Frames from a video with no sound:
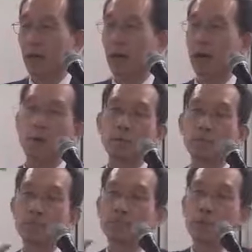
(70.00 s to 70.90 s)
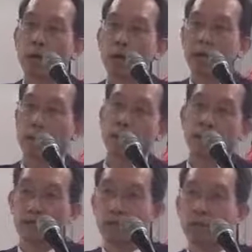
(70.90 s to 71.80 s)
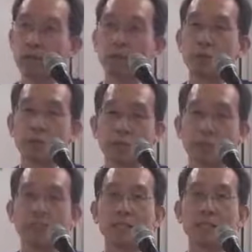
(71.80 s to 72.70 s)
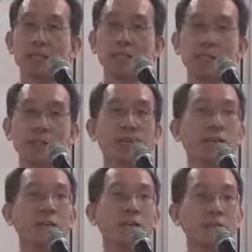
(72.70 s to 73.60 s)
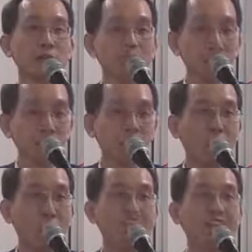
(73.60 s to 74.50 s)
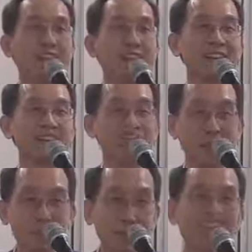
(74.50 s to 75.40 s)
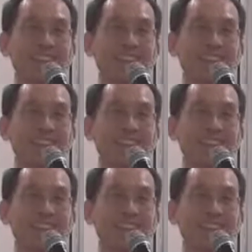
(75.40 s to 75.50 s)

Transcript: How about the name? Triple Z is meaning a lazy boy, a sleepy,